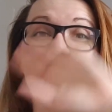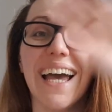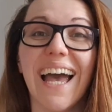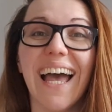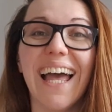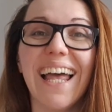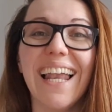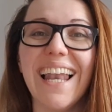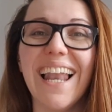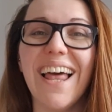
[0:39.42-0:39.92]

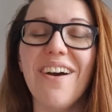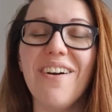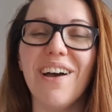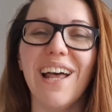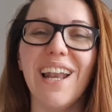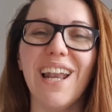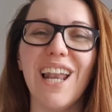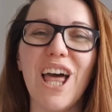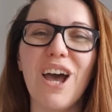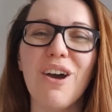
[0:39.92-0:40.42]
Hello,
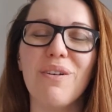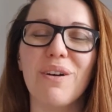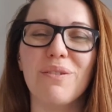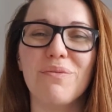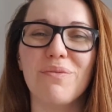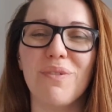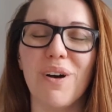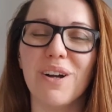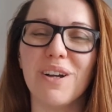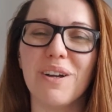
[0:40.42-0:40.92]
hello,
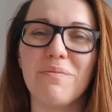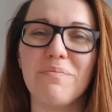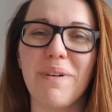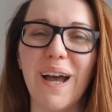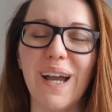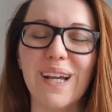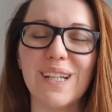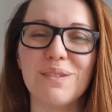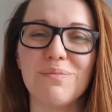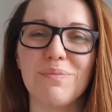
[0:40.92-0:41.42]
and welcome
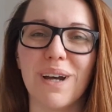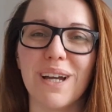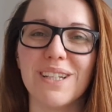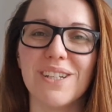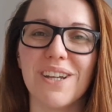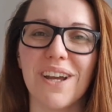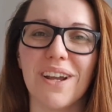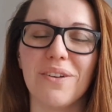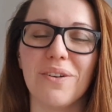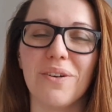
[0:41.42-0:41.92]
back to my
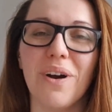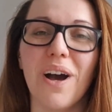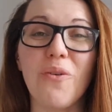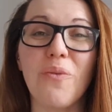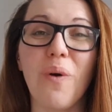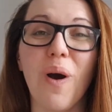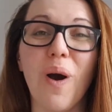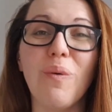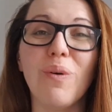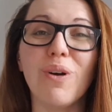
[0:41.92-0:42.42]
channel.
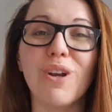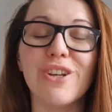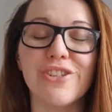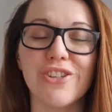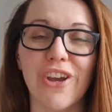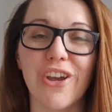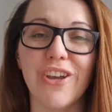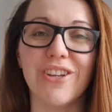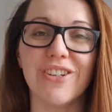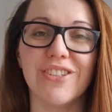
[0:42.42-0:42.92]
What I want to
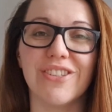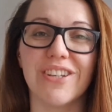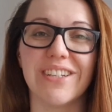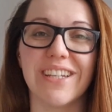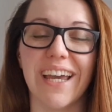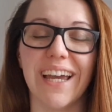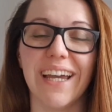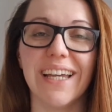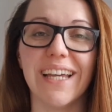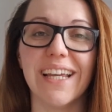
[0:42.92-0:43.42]
show you
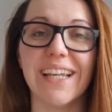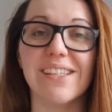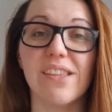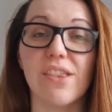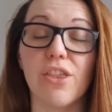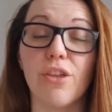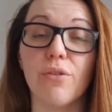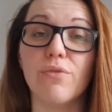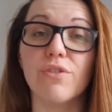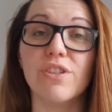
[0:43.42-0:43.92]
today is
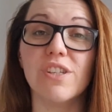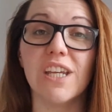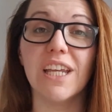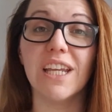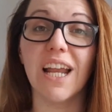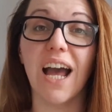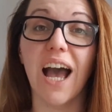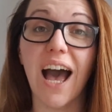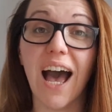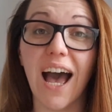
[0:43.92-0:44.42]
the
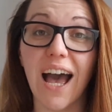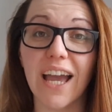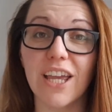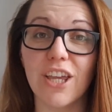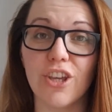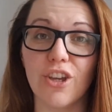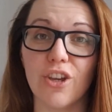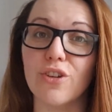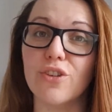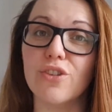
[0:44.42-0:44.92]
routine I
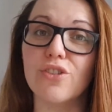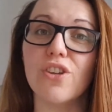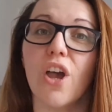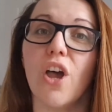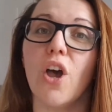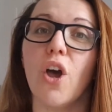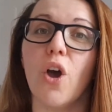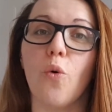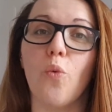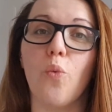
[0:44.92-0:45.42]
use
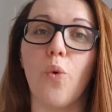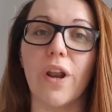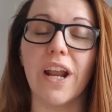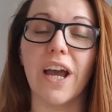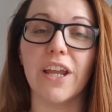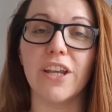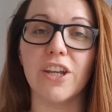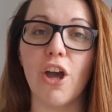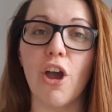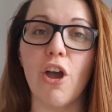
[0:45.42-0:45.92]
when
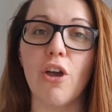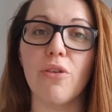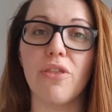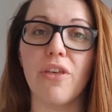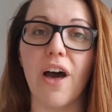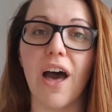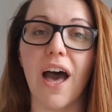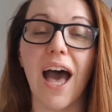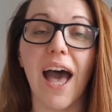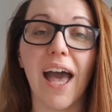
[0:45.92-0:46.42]
I know
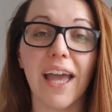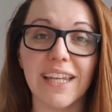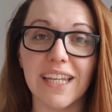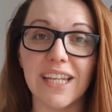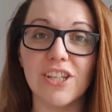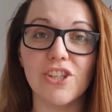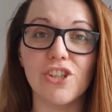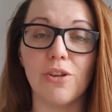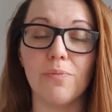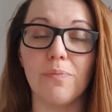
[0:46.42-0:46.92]
that I
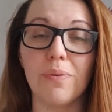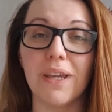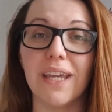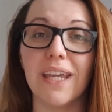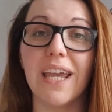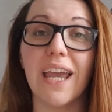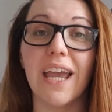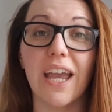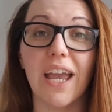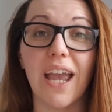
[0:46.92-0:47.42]
need to
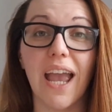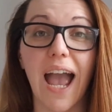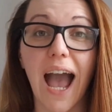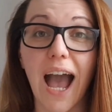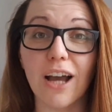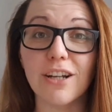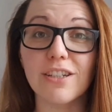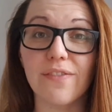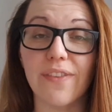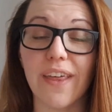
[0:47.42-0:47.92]
be
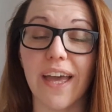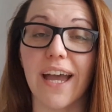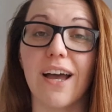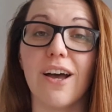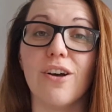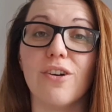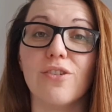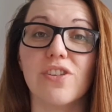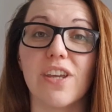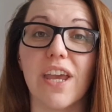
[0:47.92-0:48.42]
out of the
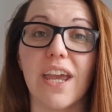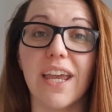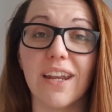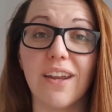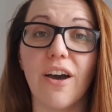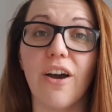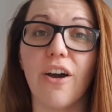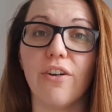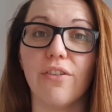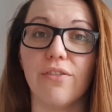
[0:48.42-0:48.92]
house in
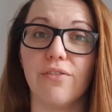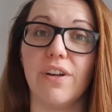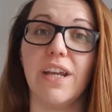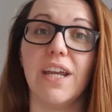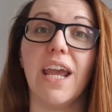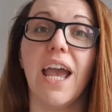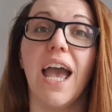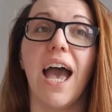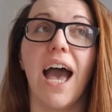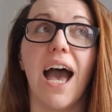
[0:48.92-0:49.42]
a
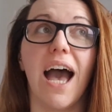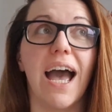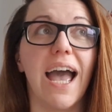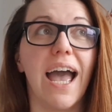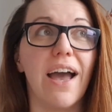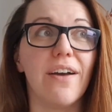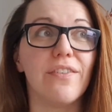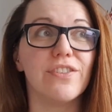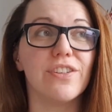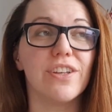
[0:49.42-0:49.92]
hurry. I
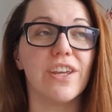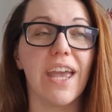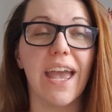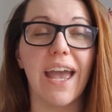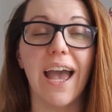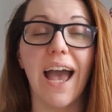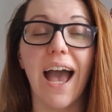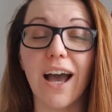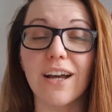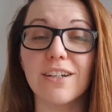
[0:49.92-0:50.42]
have to get
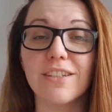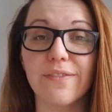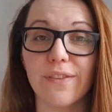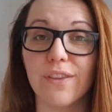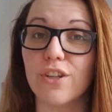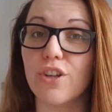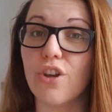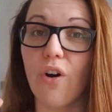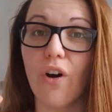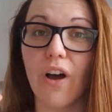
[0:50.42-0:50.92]
out of
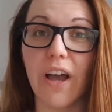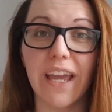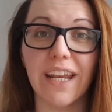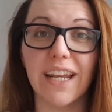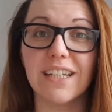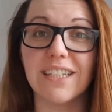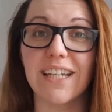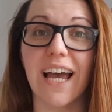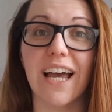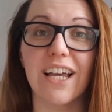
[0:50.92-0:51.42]
the door in
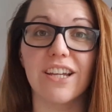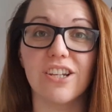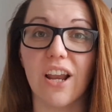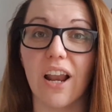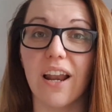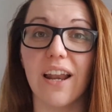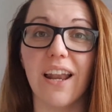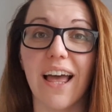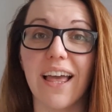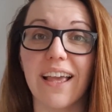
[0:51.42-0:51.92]
a dash
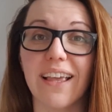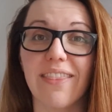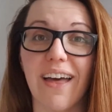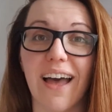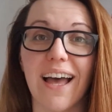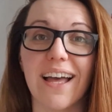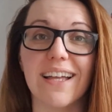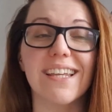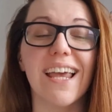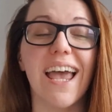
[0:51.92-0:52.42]
like
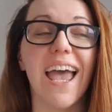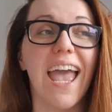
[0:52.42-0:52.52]
that,